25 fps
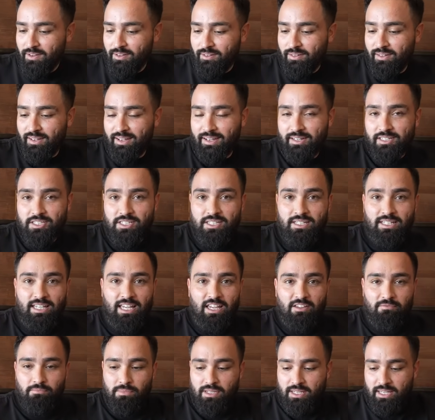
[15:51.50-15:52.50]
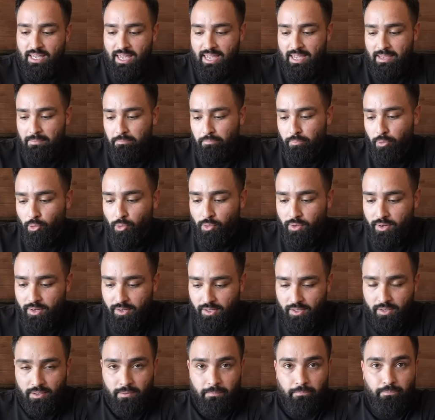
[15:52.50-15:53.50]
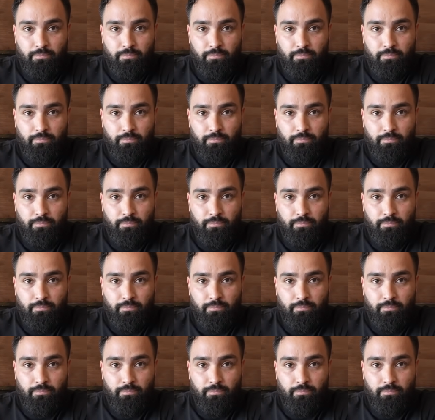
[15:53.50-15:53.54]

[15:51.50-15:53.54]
they actually gave me a pork